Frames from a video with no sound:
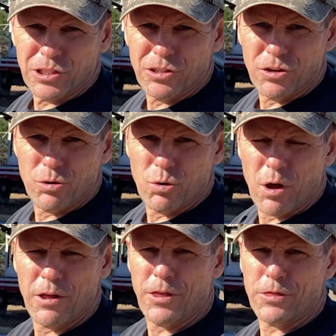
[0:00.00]
do
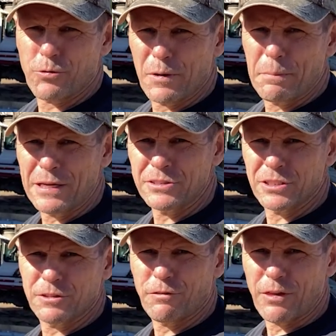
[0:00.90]
the 3
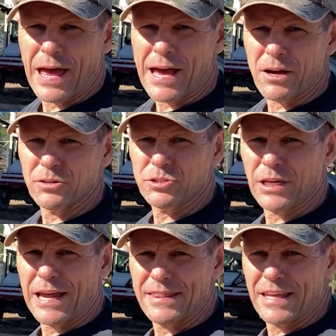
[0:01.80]
pieces for the house,
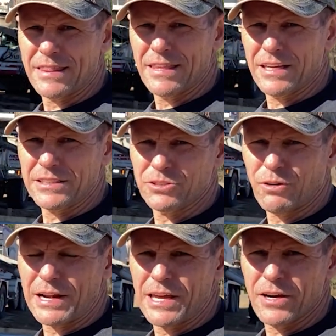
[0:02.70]
and then this
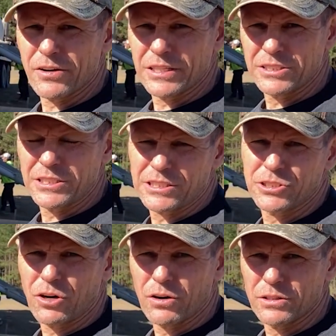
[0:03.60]
right here is 6
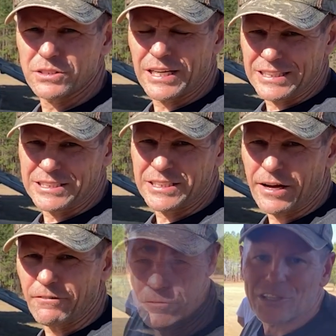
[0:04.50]
yards itself.